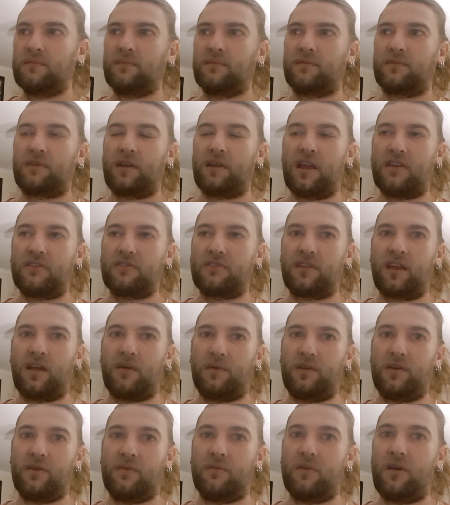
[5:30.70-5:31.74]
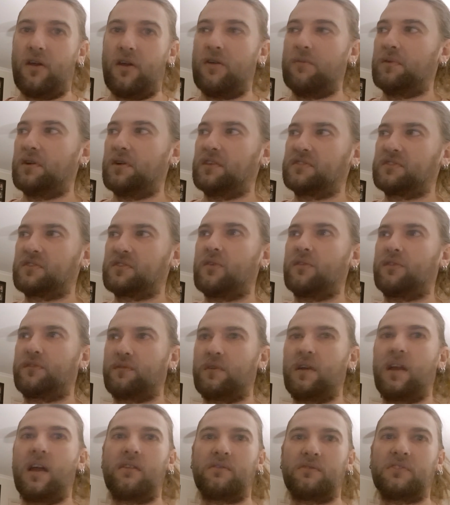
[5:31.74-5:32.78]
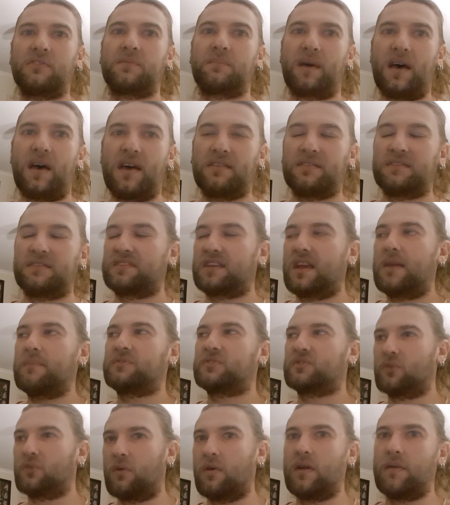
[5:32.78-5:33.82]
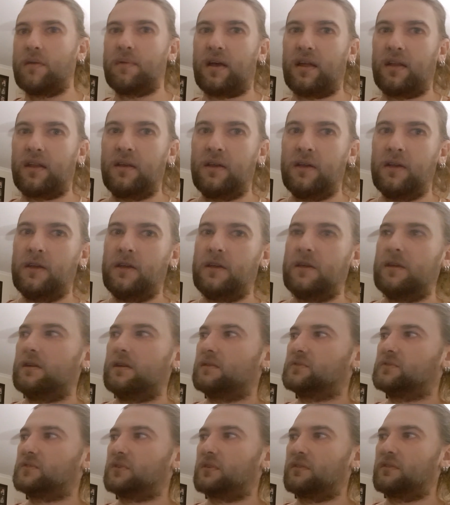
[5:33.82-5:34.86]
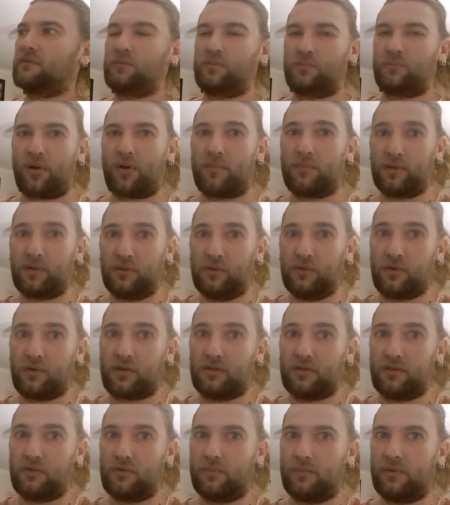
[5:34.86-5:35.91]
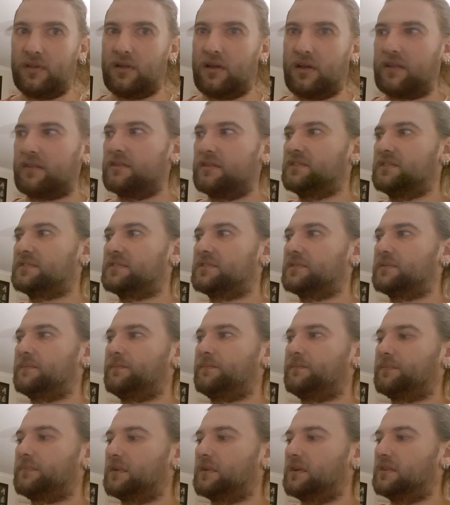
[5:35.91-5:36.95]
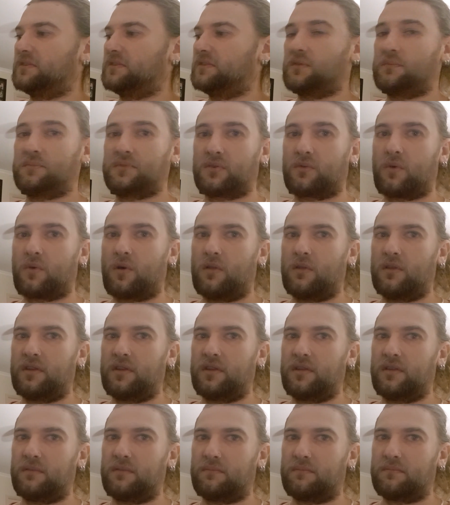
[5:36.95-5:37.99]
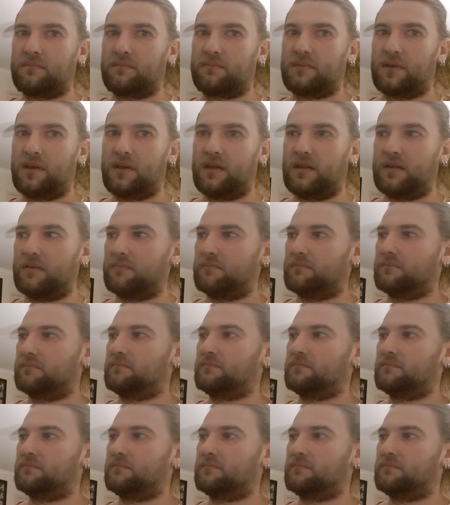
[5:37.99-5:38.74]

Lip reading: 300 that we all know, but it's called 300 Spartans. Same story, but sort of will probably look a little bit like this in terms of quality and